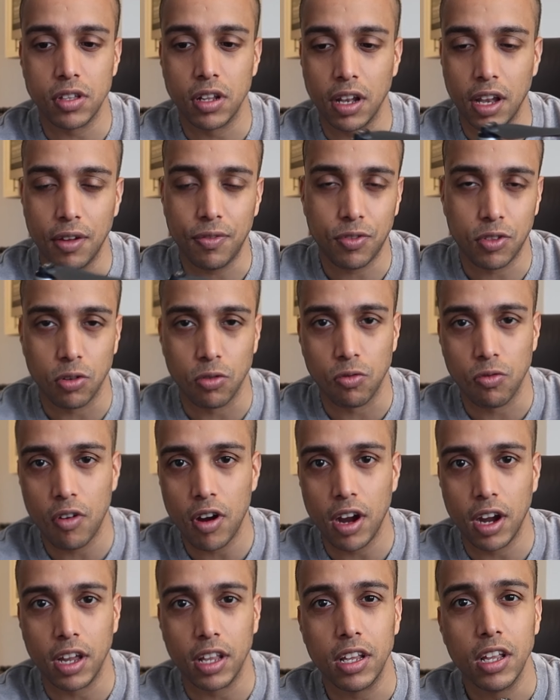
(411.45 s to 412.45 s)
left or
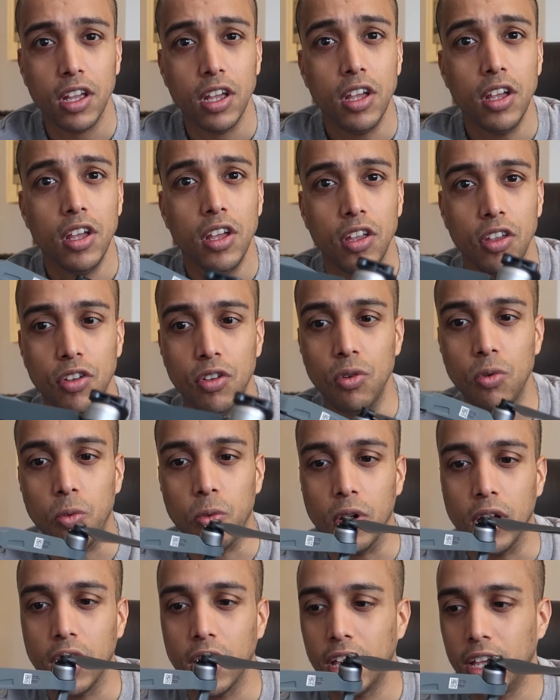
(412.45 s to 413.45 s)
right, you
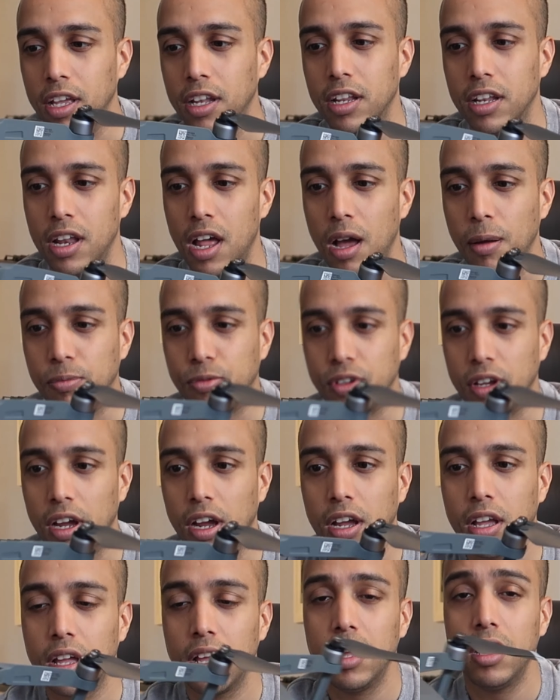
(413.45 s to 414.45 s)
will hit an
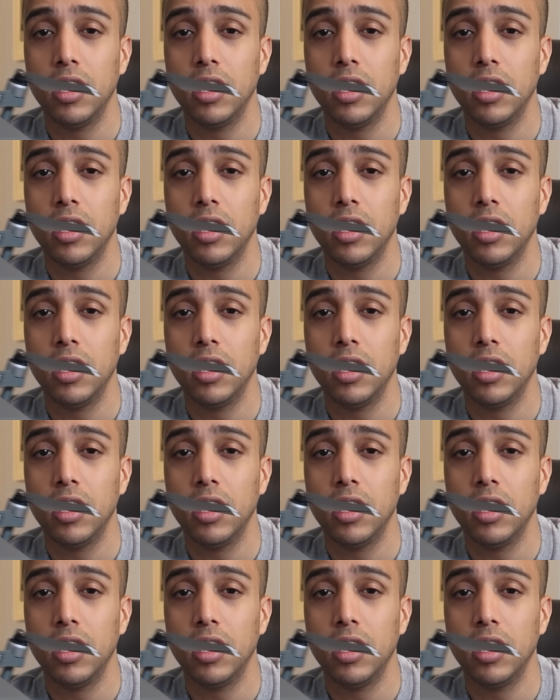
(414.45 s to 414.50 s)
object.